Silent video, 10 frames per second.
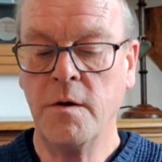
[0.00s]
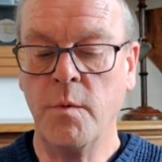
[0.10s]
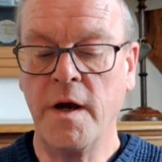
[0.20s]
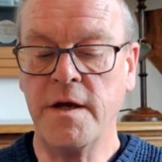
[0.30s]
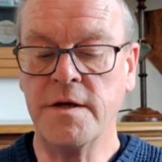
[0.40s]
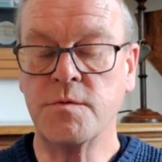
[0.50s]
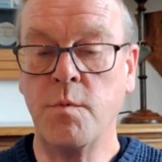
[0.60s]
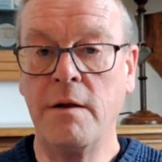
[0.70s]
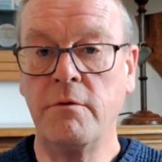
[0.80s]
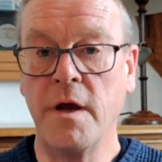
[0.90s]
where he is
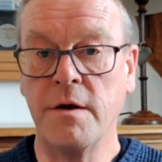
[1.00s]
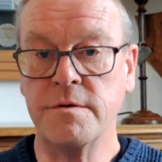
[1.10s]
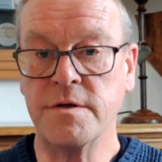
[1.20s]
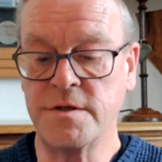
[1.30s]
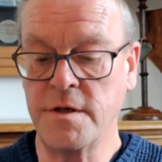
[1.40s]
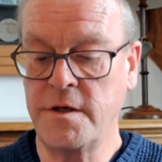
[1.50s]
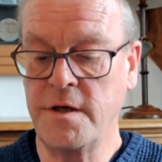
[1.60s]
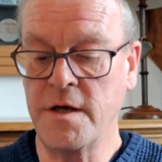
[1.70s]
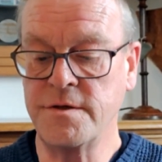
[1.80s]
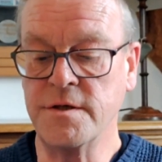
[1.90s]
well known to
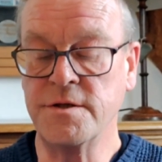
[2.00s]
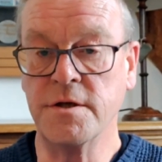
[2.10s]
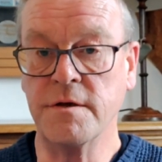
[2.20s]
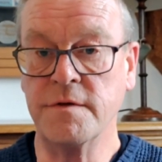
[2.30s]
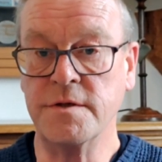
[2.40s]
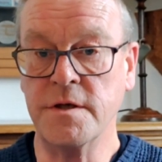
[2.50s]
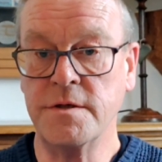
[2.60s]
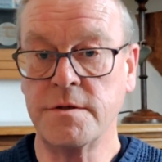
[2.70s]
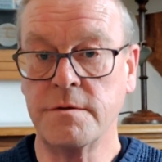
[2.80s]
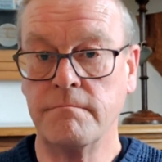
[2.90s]
psychiatric
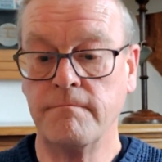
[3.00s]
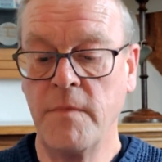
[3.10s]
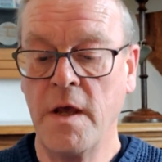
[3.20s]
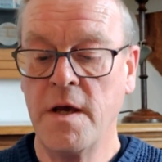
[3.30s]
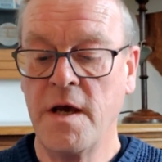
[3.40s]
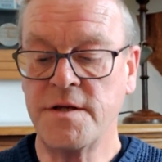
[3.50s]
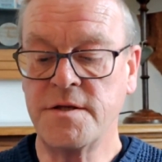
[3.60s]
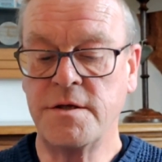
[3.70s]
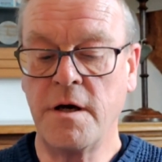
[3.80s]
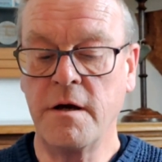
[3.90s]
services,
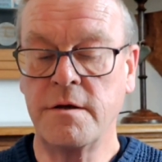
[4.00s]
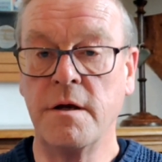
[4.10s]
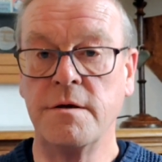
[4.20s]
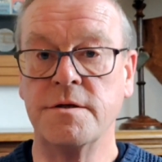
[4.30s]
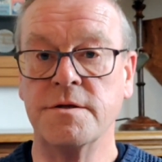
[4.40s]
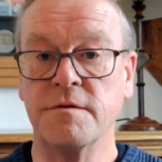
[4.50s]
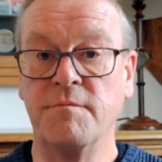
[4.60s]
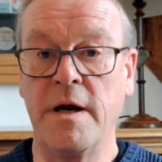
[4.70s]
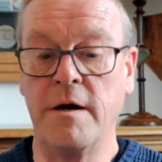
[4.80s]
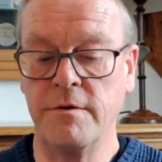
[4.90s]
has a diagnosis
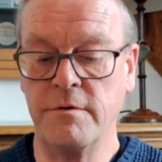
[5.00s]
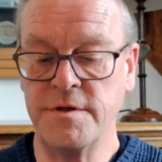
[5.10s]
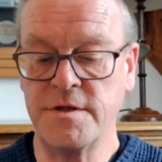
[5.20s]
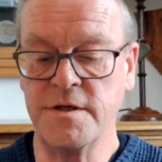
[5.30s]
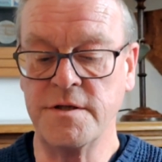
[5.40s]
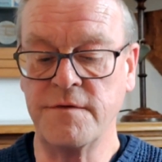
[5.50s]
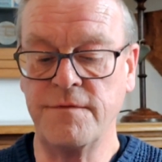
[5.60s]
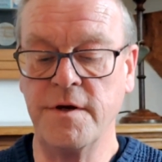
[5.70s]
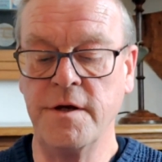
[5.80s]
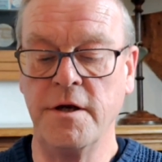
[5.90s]
of paranoid
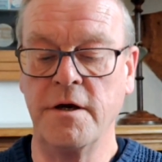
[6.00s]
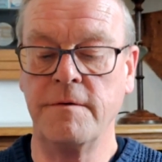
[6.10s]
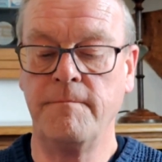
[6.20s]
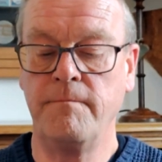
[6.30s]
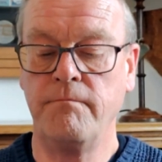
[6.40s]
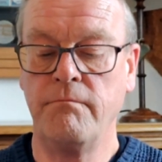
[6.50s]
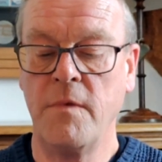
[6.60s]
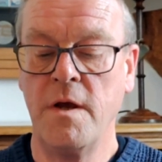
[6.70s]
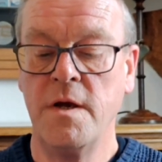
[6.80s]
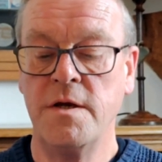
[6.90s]
schizophrenia,
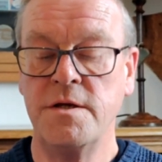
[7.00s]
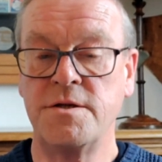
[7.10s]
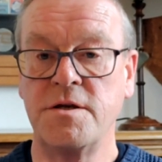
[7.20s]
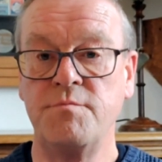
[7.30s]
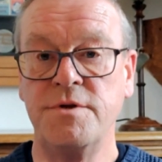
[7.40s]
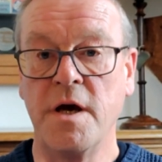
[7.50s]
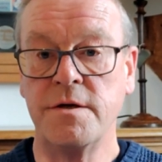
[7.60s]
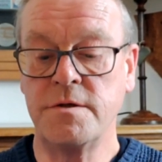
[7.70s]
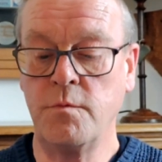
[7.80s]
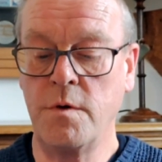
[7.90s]
is
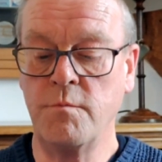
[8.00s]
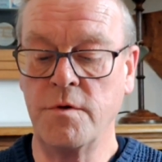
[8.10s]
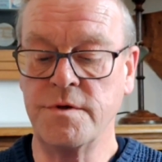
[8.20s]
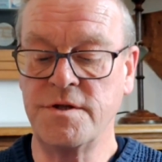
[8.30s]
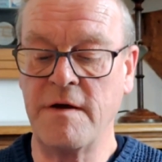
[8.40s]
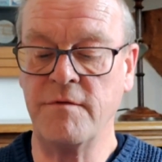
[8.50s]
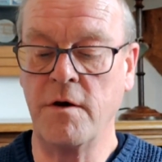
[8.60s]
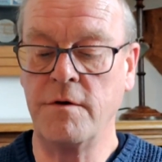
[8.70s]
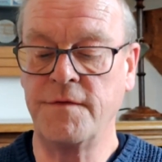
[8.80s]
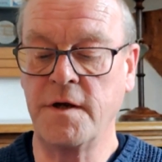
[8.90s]
subject to
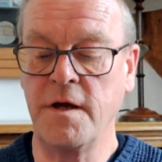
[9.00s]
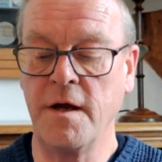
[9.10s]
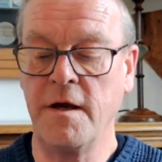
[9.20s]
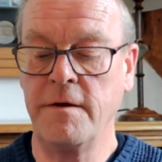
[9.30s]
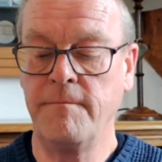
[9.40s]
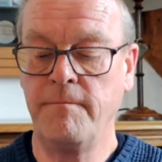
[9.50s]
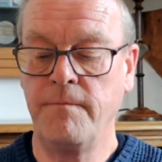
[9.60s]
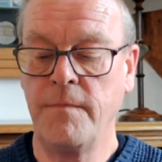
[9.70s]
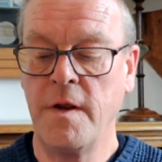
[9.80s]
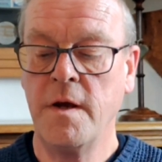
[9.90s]
117 aftercare,
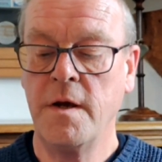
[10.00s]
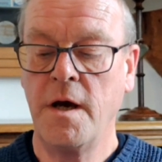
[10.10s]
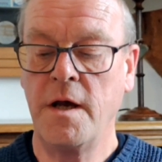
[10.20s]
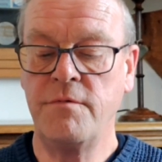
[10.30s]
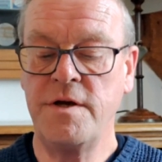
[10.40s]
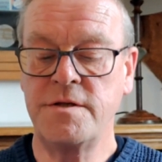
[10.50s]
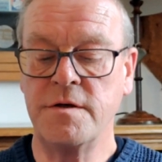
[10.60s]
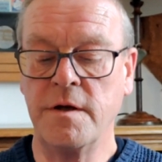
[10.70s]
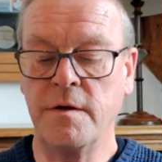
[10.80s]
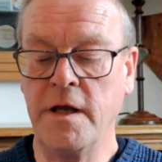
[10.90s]
and
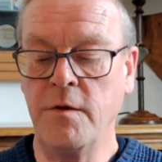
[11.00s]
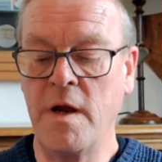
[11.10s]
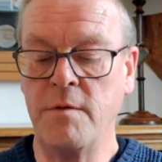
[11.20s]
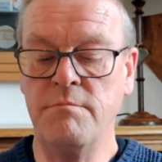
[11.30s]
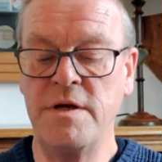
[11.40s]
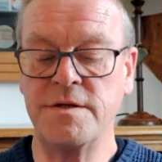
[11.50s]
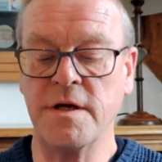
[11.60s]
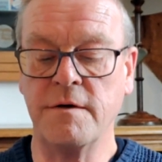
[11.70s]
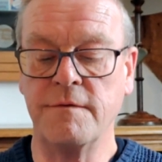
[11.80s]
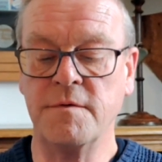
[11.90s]
recently went
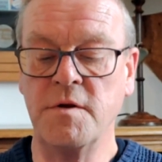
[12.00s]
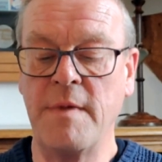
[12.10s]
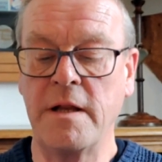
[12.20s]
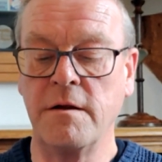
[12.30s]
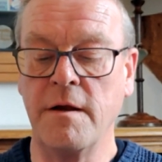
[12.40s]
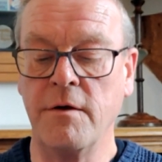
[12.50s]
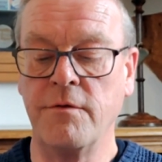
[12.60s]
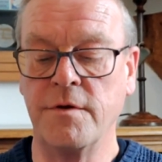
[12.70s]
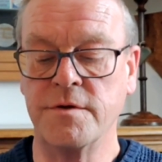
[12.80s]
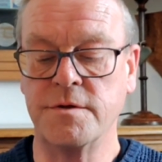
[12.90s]
missing from the mental
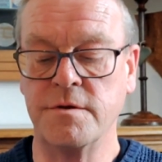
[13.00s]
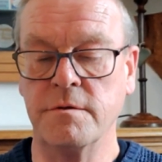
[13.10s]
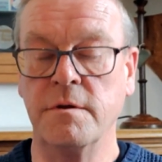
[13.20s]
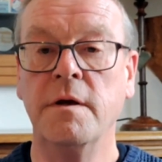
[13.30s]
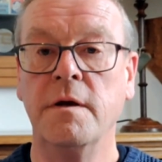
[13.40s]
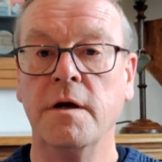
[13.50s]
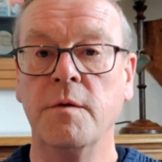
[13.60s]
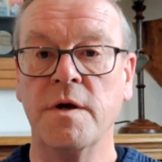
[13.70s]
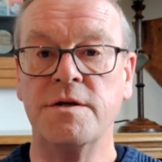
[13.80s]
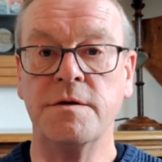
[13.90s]
health hostel
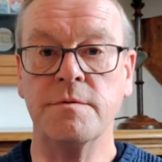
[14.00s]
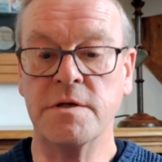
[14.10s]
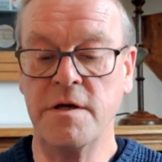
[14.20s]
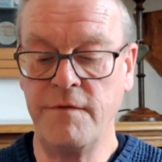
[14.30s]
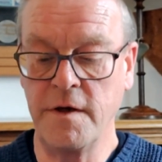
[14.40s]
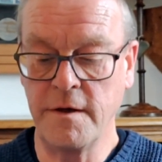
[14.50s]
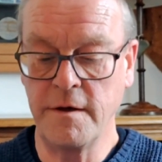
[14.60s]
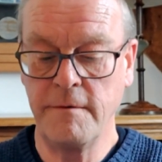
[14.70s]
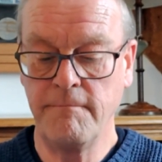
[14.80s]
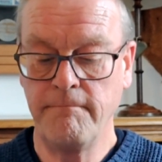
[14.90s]
in which he was living.